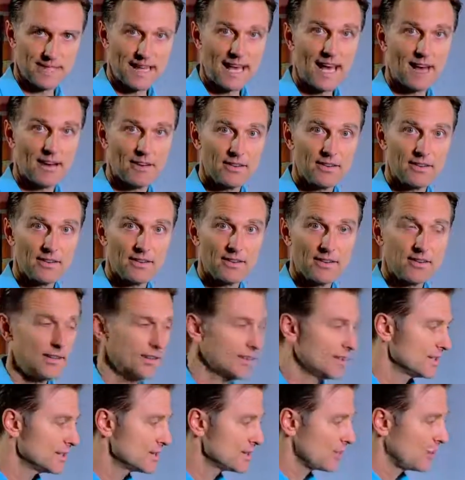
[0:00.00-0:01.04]
Yeah,
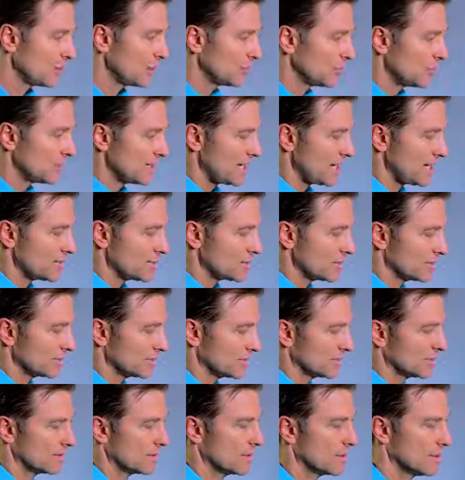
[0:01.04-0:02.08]
sodium retention,
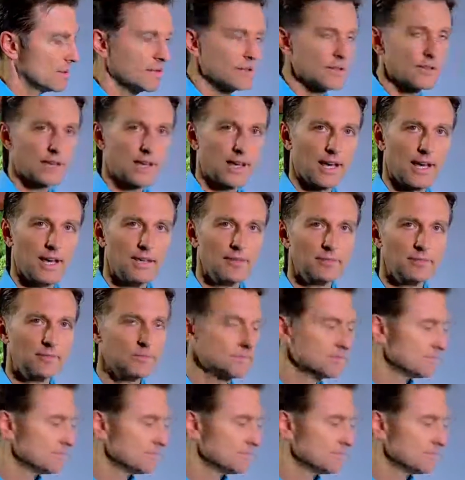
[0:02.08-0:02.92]
okay?